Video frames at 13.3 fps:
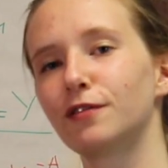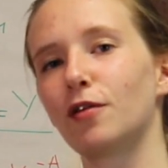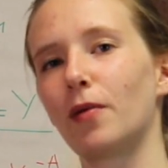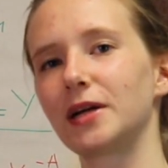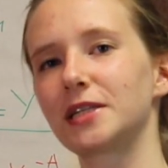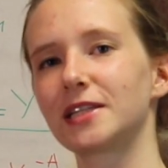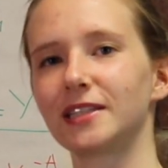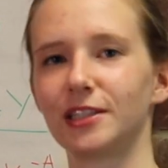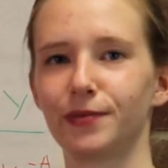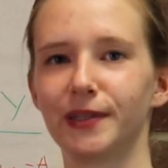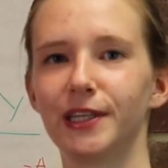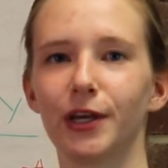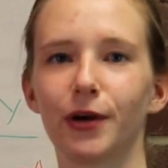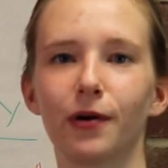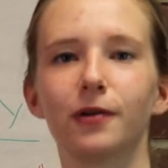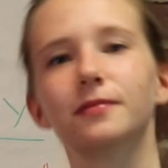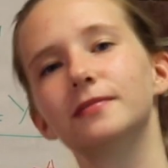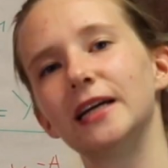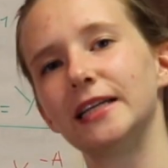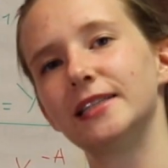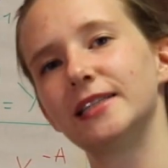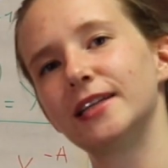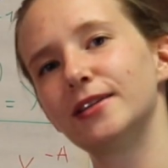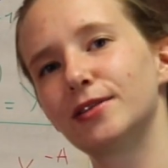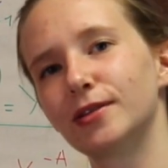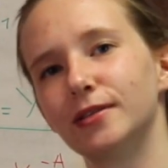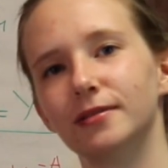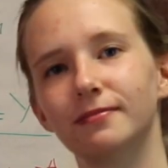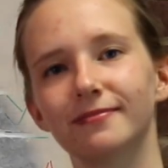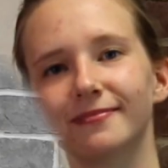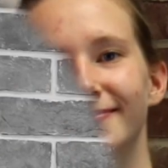you for watching this video, and see you soon.